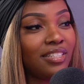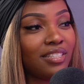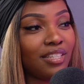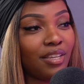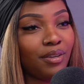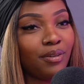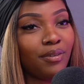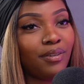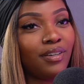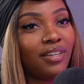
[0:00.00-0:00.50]

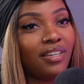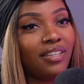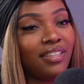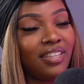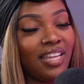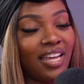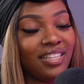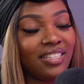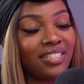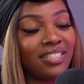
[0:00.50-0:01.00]

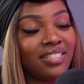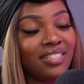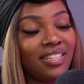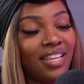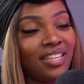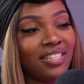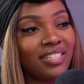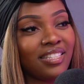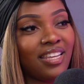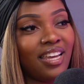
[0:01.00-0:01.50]
Absolutely. So
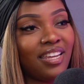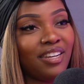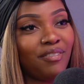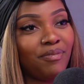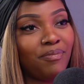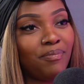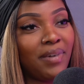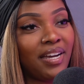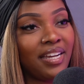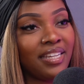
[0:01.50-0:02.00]
that's kind
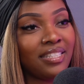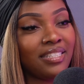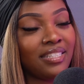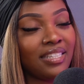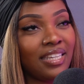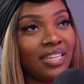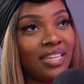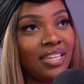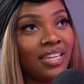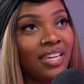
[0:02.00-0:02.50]
of my
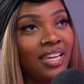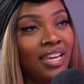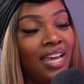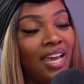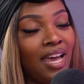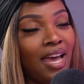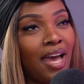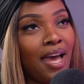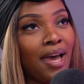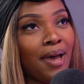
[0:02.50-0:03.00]
tea.
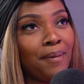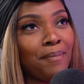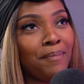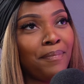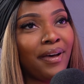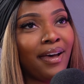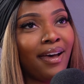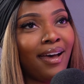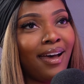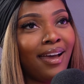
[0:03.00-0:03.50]

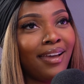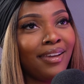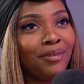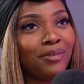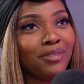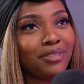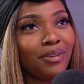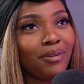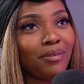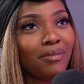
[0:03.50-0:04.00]
But I
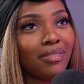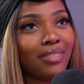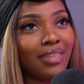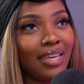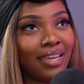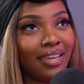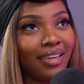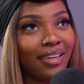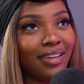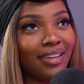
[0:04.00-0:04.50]
also
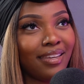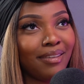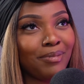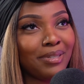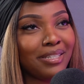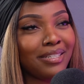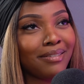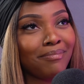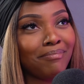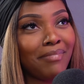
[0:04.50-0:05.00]
think,
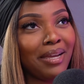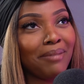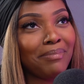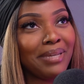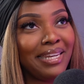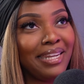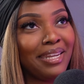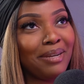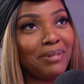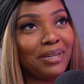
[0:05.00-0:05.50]
which might
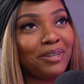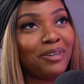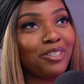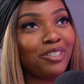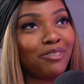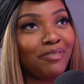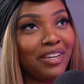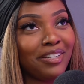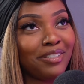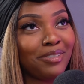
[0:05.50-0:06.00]
be a little bit
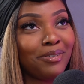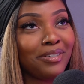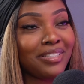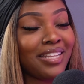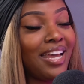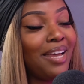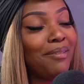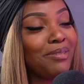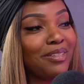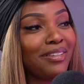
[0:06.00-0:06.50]
controversial,
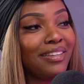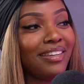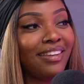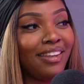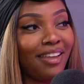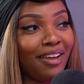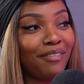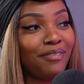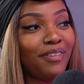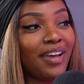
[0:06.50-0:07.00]
because I
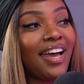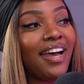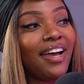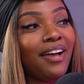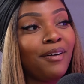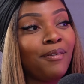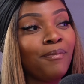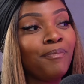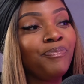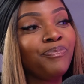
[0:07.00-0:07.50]
absolutely love
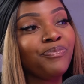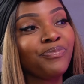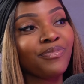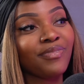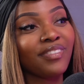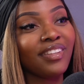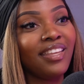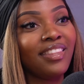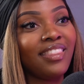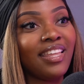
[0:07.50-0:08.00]
how
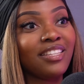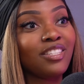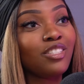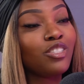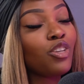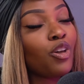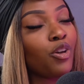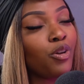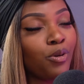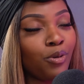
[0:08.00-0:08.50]
there's
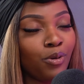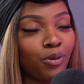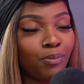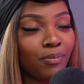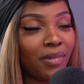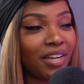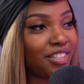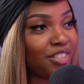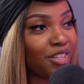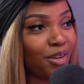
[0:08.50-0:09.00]
so
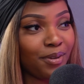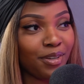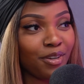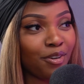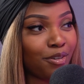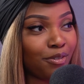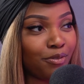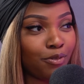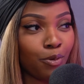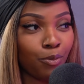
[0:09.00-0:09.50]
much
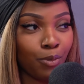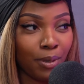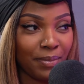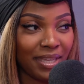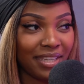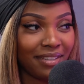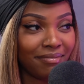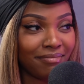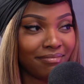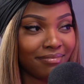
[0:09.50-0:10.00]
going on for
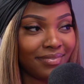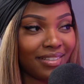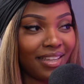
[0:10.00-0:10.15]
women.